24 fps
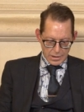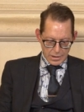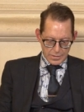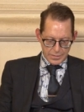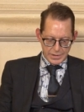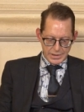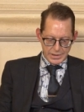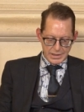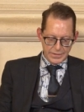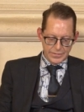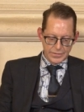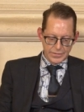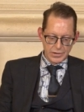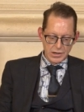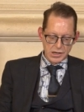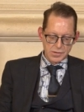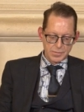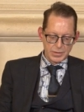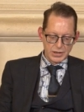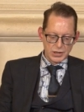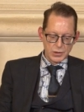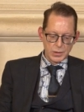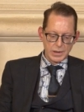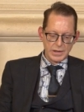the difference
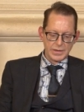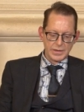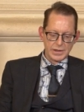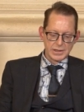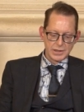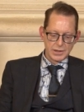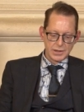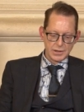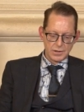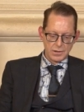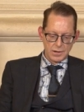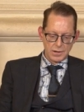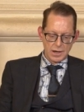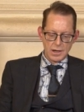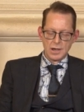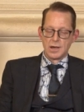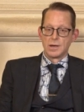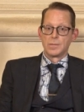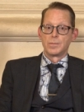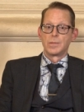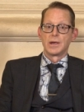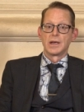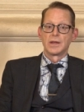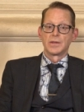between the two
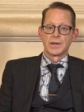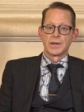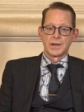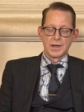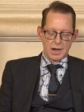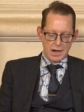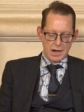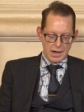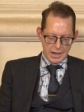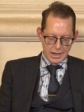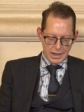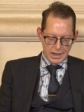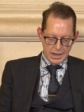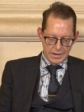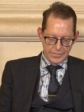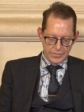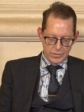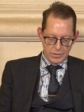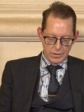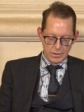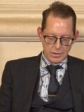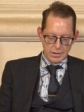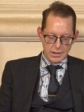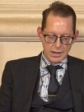being that higher
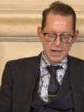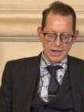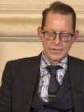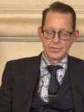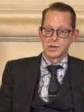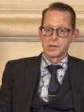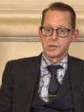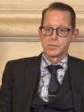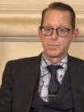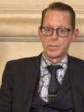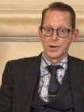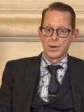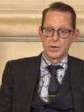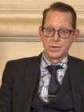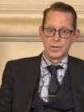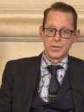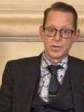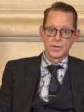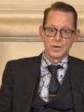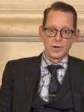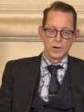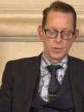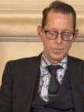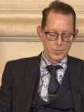level covers both
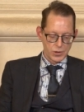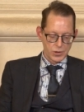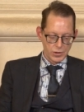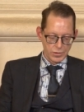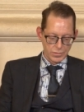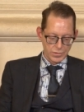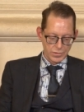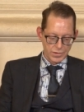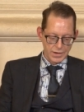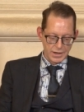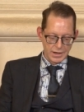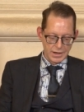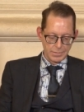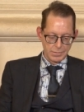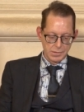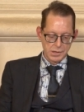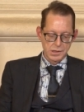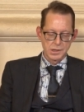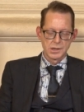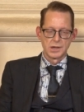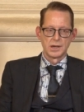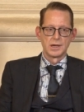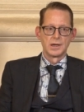optional themes